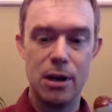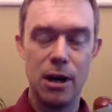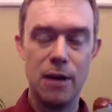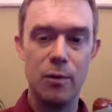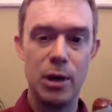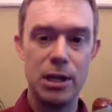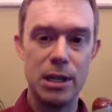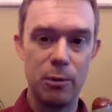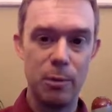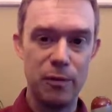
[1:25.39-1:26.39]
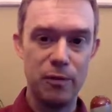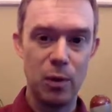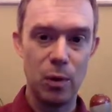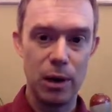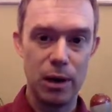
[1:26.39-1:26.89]
of which there will be
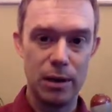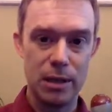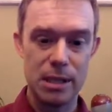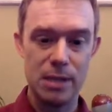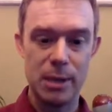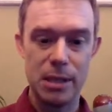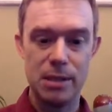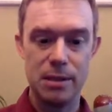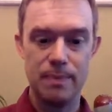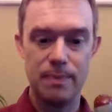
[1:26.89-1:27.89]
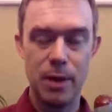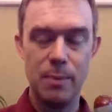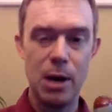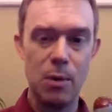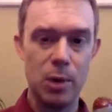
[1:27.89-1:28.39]
4 this semester,
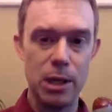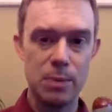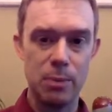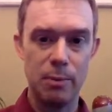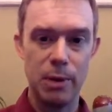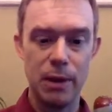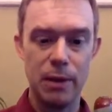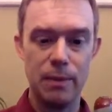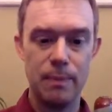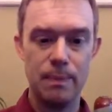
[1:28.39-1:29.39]
about once per month.